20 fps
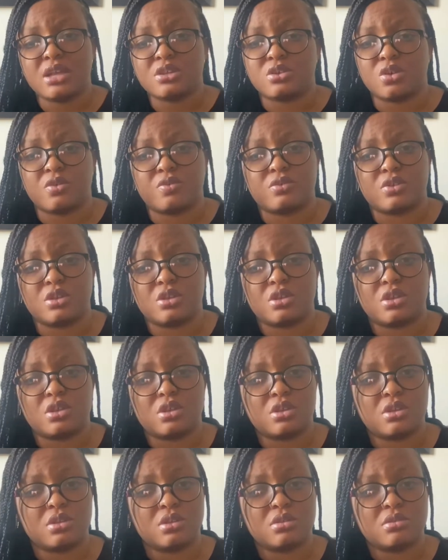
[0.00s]
of
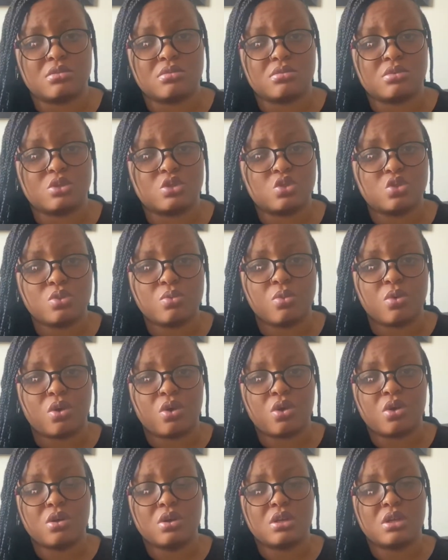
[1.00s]
the
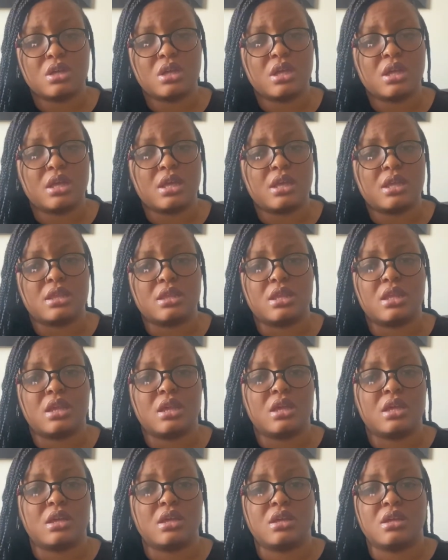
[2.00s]
tumor,
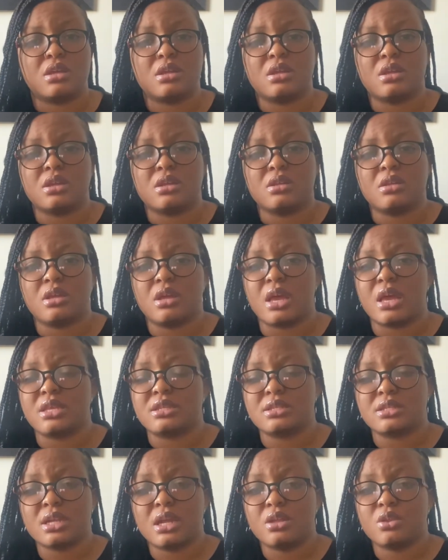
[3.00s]
the
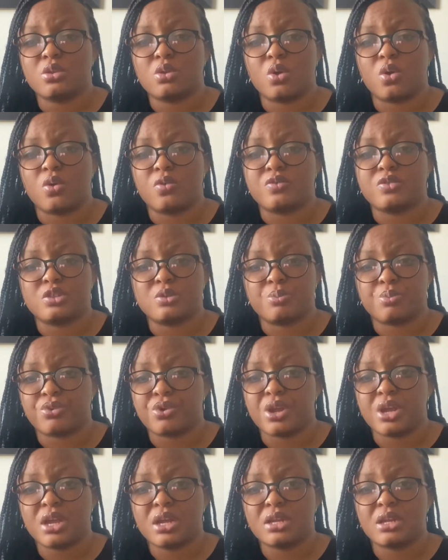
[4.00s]
extent of
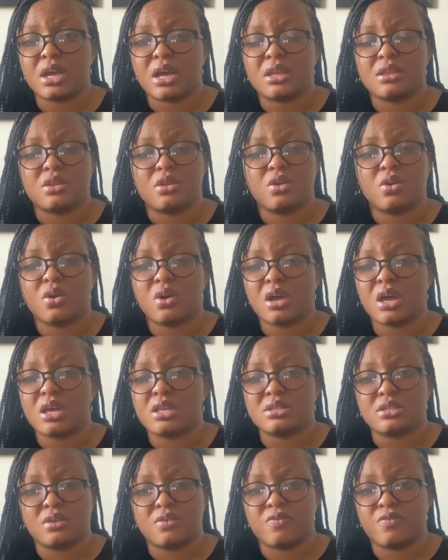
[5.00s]
spread, and the
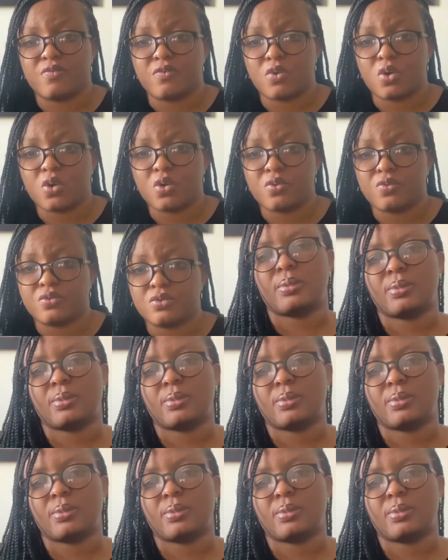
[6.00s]
organs involved.